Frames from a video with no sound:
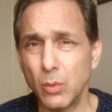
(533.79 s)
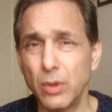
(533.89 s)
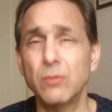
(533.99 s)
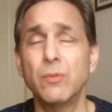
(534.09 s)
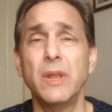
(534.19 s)

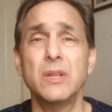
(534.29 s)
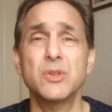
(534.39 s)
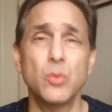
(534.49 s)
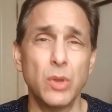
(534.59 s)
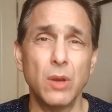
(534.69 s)
we're
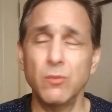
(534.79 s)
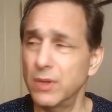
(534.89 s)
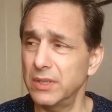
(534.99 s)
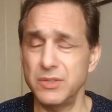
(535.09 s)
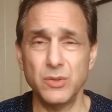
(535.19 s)
rich. We are
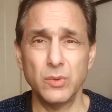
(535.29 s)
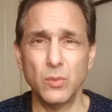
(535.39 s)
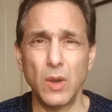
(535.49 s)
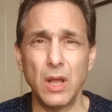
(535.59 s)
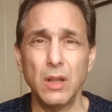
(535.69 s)
really doing
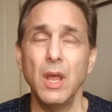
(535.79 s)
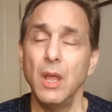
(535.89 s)
well.